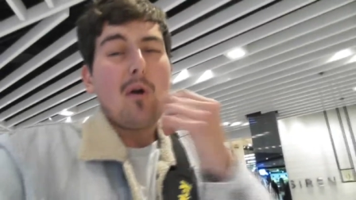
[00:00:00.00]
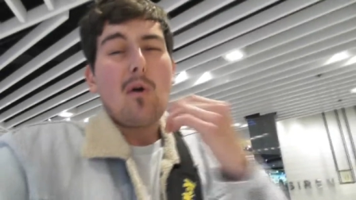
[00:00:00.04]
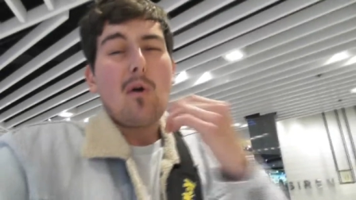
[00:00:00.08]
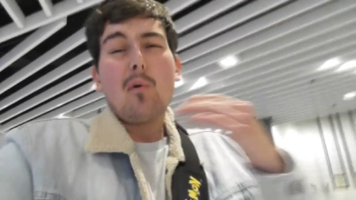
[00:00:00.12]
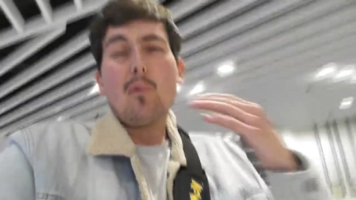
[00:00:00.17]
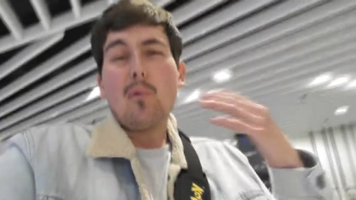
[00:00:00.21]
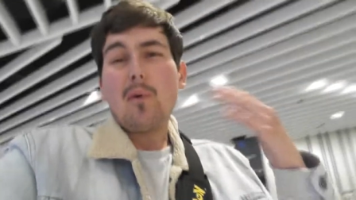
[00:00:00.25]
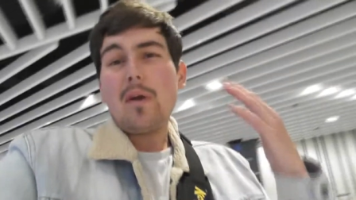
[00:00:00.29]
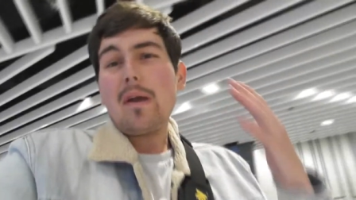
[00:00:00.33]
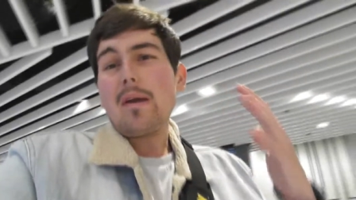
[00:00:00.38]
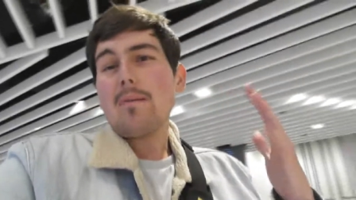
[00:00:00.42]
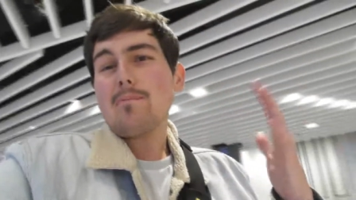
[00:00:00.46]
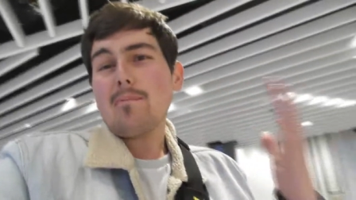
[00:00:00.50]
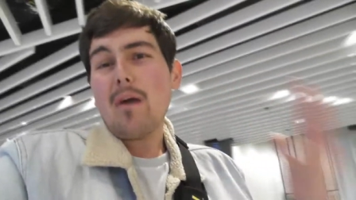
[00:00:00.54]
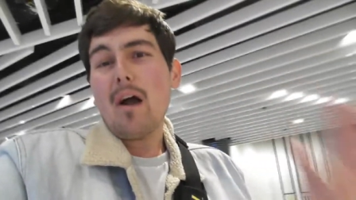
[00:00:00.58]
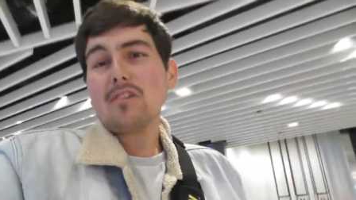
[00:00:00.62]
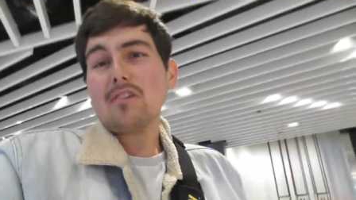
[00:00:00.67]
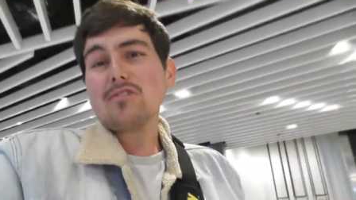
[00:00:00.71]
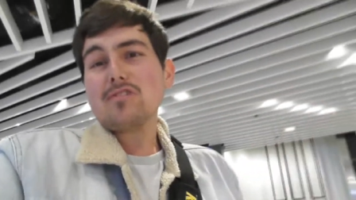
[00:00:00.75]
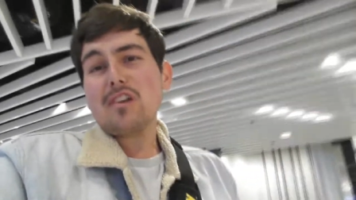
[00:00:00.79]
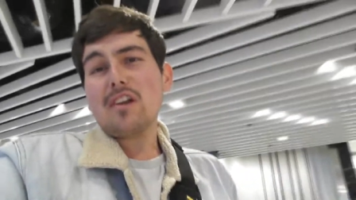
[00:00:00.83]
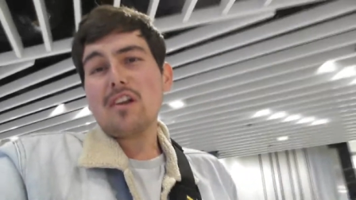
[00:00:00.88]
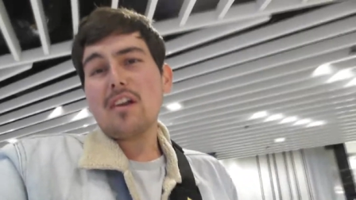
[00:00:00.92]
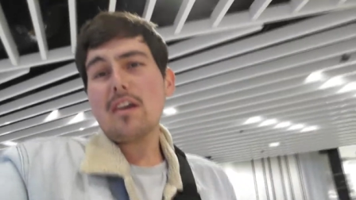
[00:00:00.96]

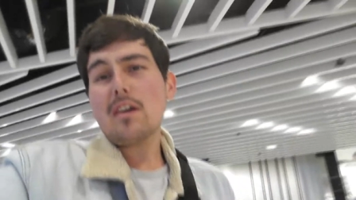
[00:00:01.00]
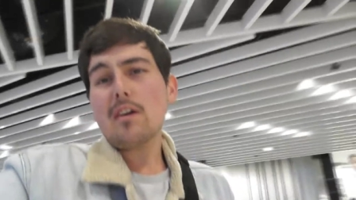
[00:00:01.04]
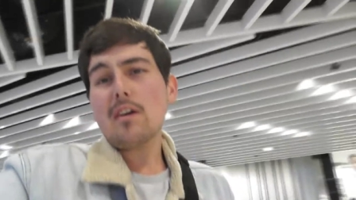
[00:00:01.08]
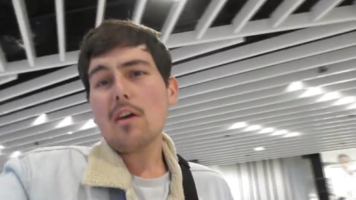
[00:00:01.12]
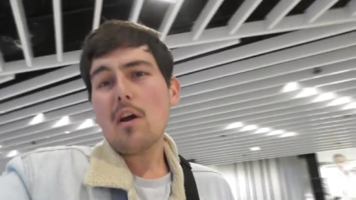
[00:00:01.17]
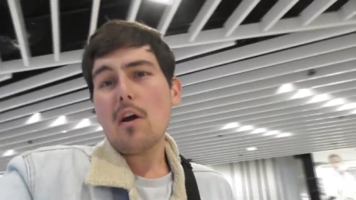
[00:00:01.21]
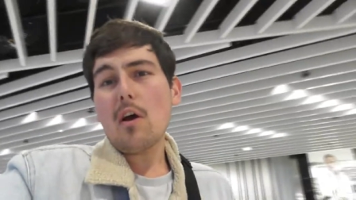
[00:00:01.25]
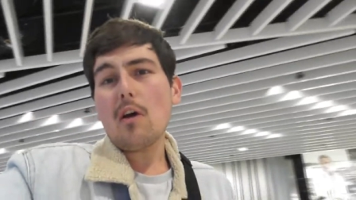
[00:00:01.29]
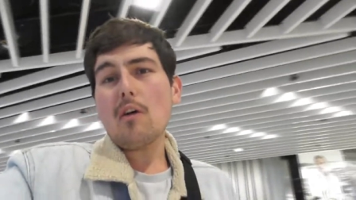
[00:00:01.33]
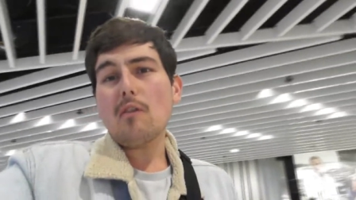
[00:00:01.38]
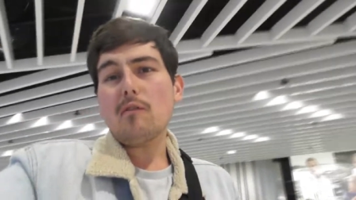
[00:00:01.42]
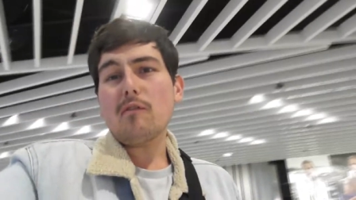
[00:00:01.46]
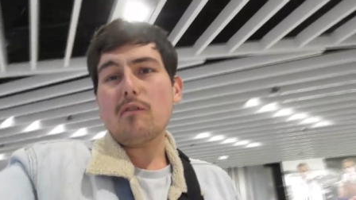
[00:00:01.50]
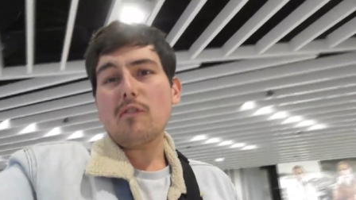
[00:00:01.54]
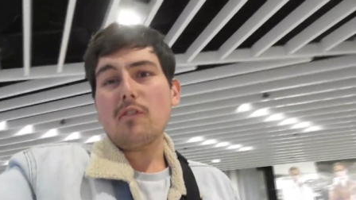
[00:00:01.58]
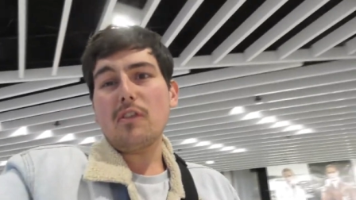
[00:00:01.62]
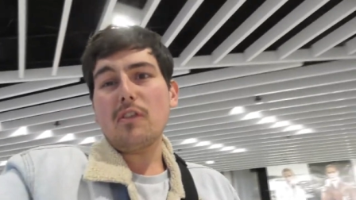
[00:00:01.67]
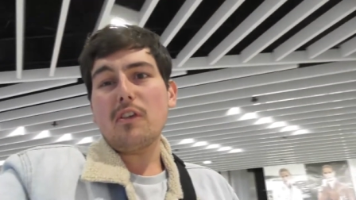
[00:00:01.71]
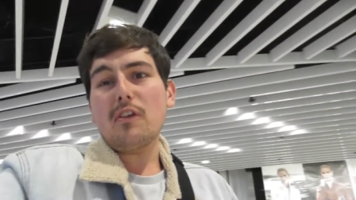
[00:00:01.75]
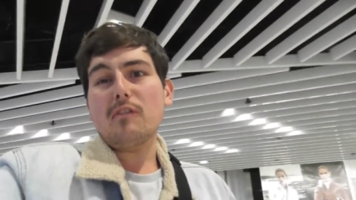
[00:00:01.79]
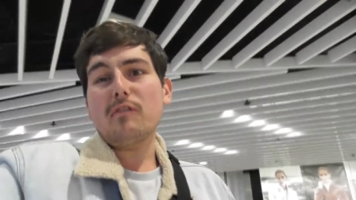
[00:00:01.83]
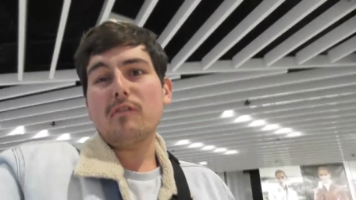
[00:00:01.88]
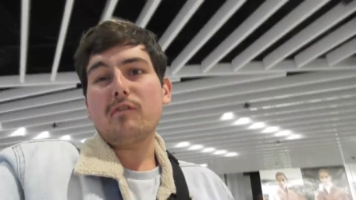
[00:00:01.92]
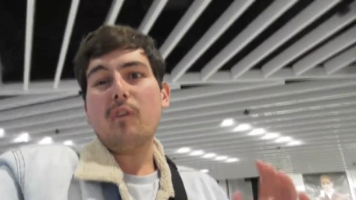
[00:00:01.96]
reimagining of
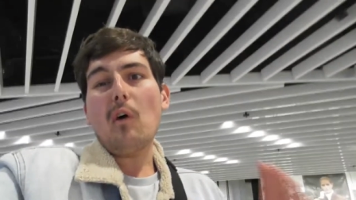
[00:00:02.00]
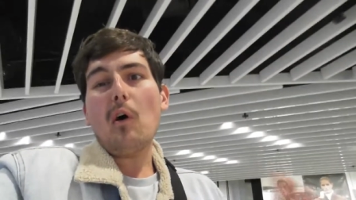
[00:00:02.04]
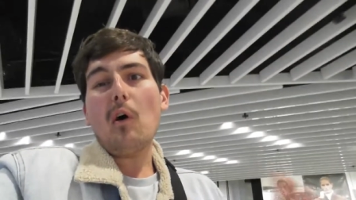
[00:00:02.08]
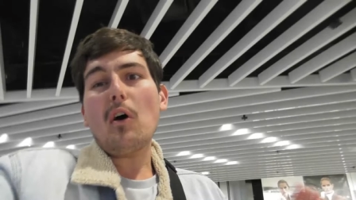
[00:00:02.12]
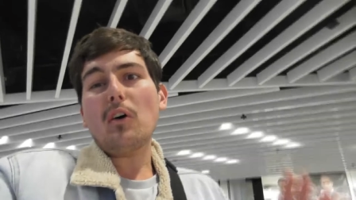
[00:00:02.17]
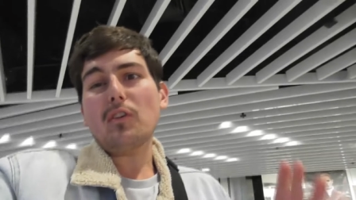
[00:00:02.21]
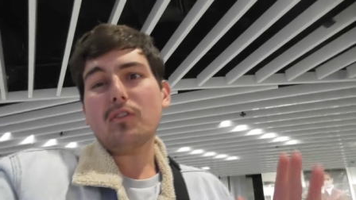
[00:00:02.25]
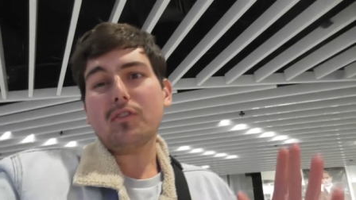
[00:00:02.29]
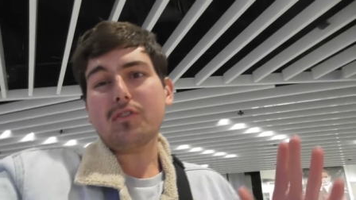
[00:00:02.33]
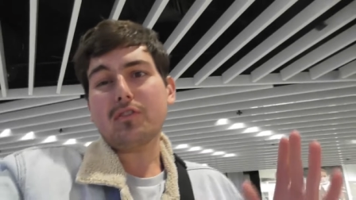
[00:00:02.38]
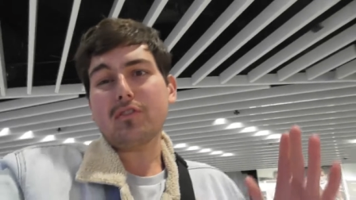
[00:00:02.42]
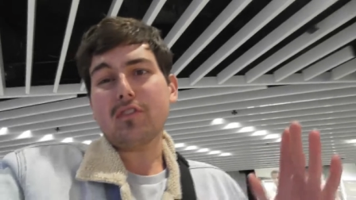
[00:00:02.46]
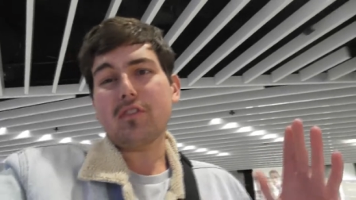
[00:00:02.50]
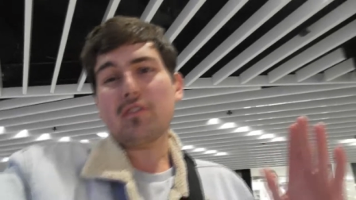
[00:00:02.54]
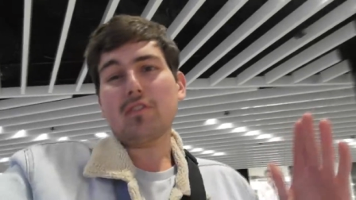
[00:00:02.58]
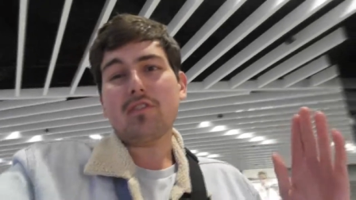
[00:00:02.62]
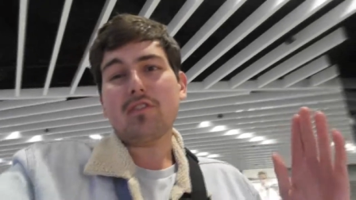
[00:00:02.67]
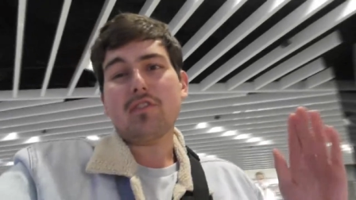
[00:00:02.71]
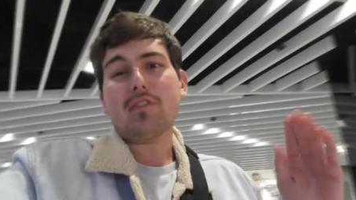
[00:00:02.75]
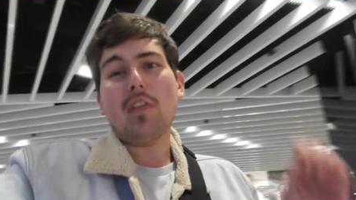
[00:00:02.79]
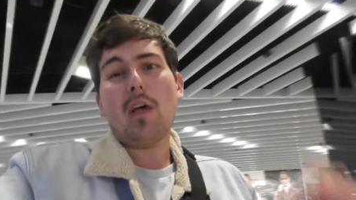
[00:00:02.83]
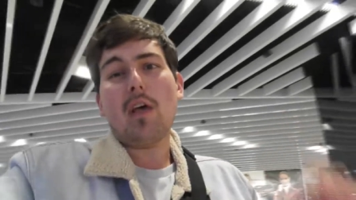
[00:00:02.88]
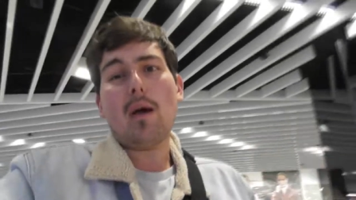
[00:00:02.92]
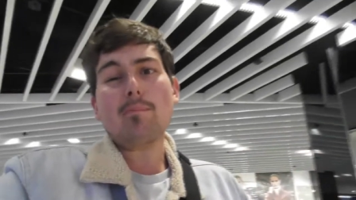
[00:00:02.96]
the
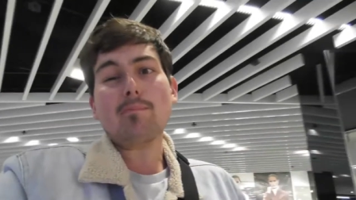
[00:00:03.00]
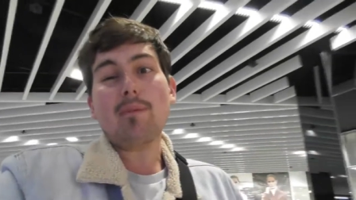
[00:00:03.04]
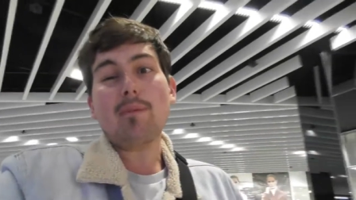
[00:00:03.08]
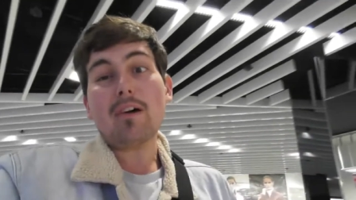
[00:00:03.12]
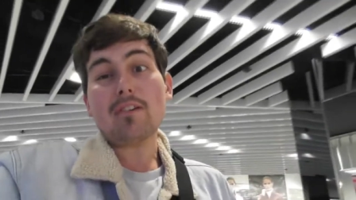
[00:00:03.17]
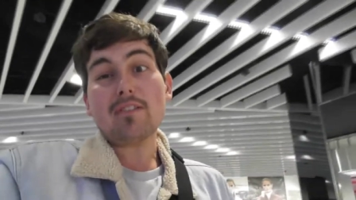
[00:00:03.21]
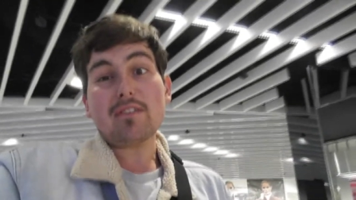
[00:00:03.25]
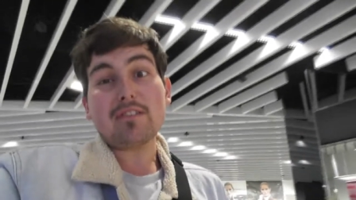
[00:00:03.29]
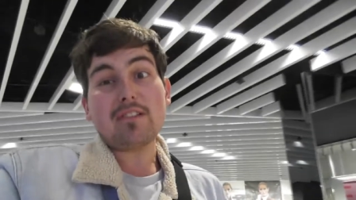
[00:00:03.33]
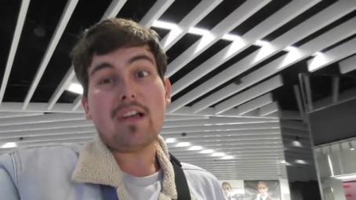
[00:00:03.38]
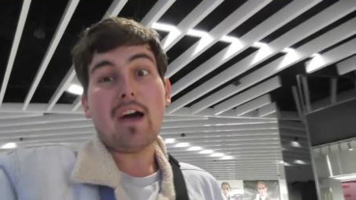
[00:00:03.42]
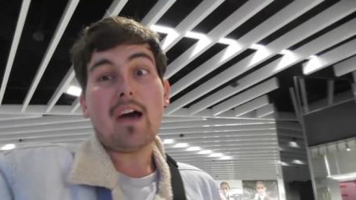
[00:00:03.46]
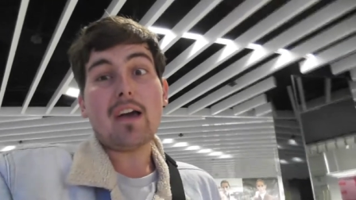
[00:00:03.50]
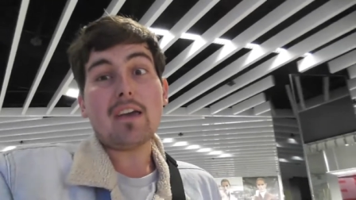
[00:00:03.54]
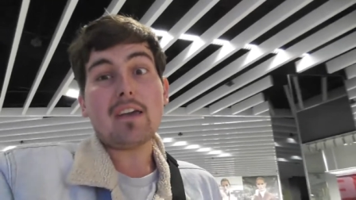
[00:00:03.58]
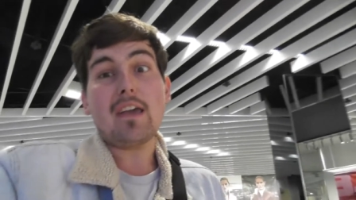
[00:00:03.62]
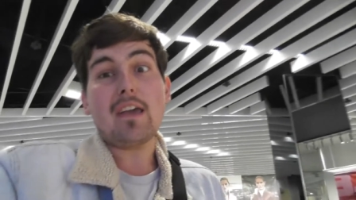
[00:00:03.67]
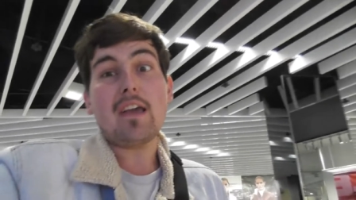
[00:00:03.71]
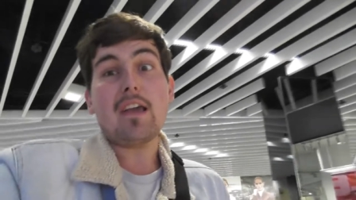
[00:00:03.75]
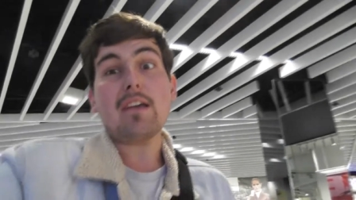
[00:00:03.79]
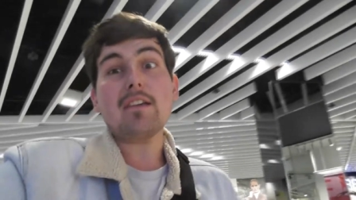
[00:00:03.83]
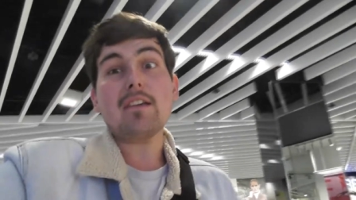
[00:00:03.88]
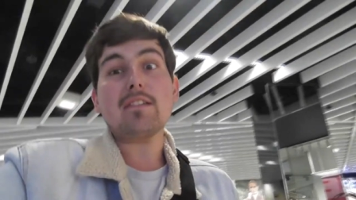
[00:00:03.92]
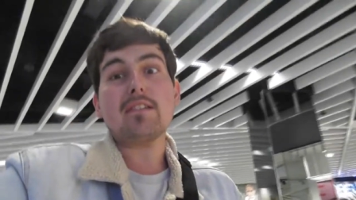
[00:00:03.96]
first Buzz
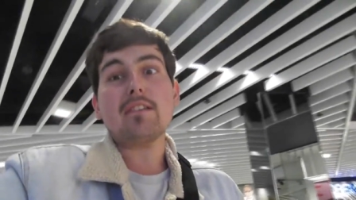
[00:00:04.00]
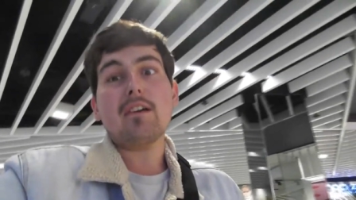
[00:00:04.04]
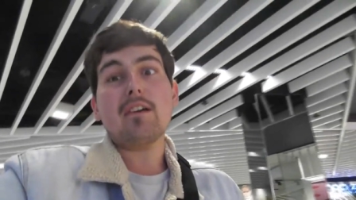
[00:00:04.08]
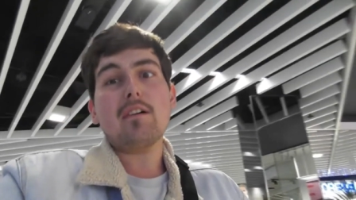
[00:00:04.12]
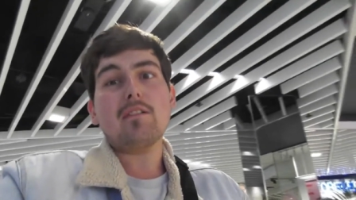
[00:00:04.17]
Lightyear